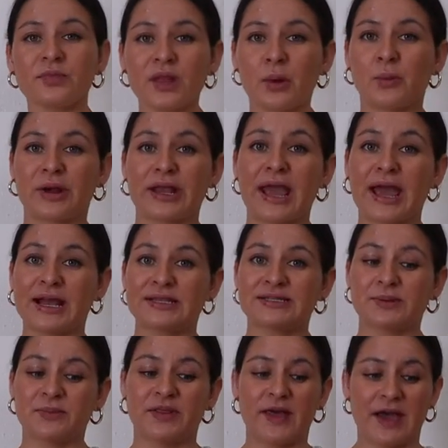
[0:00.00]
We're gonna add
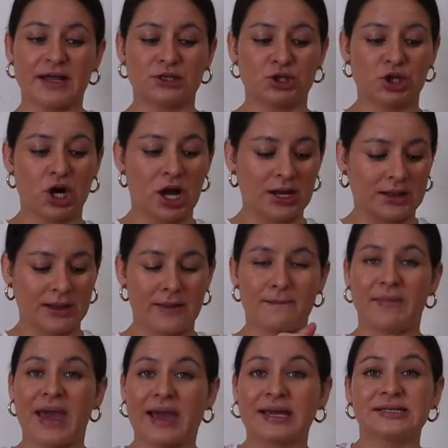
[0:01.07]
some of that chocolate
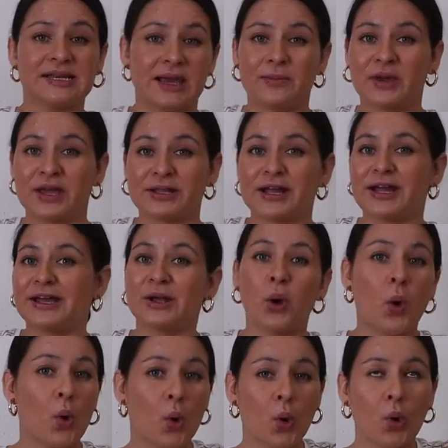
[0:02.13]
macadamia nut
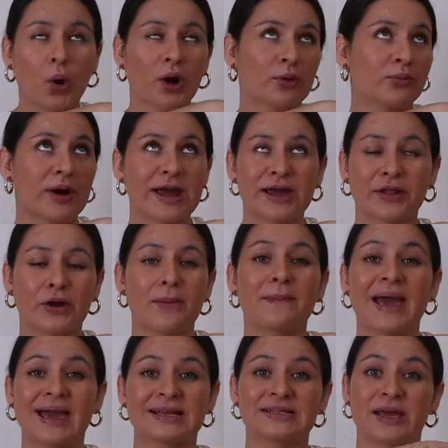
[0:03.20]
or regular
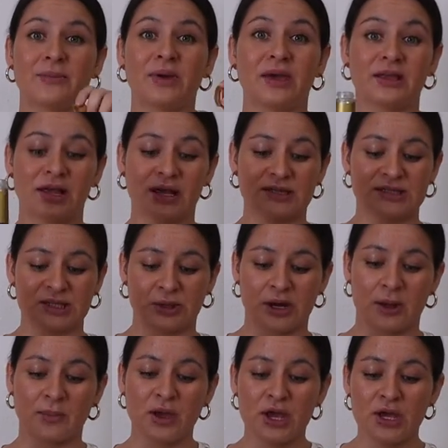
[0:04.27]
macadamia nut
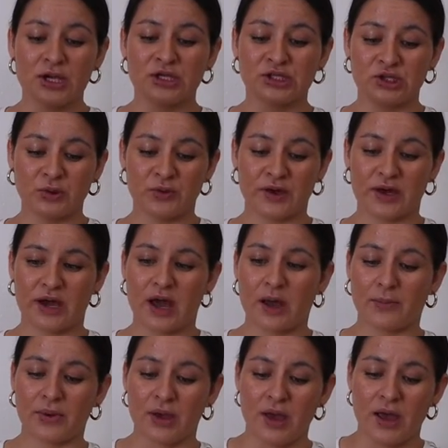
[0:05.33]
syrup to the cup.
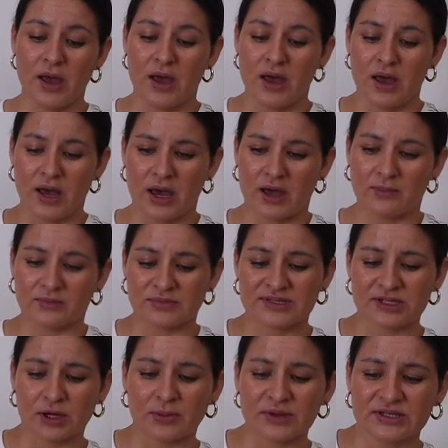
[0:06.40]
Um,
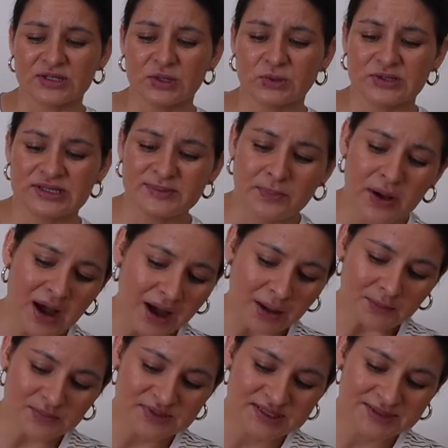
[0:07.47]
Starbucks uses
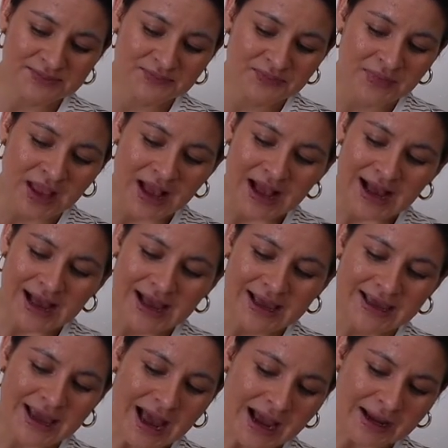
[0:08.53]
pumps.
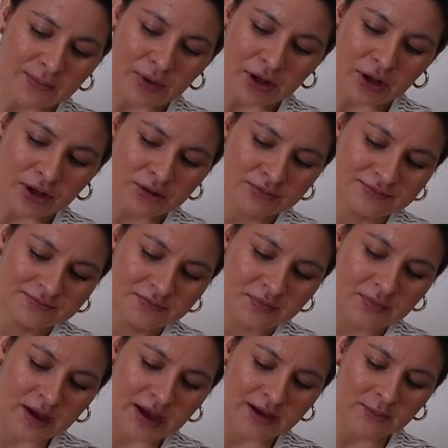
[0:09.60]
I eyeball.
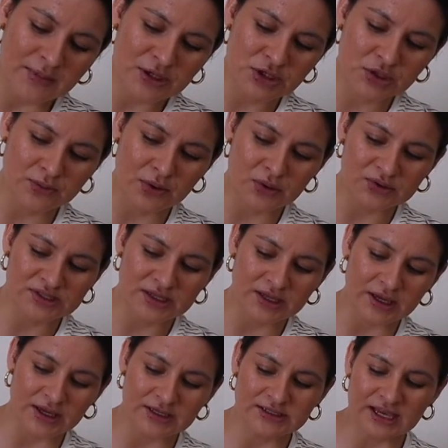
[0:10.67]
I measure
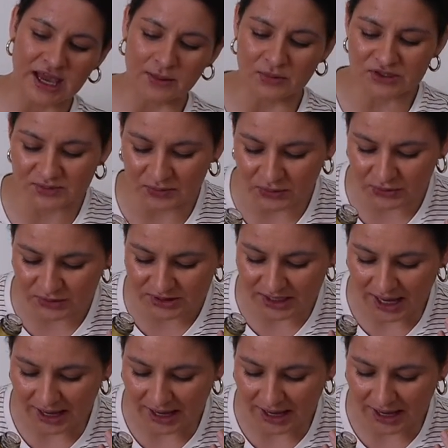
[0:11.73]
mostly in tablespoons.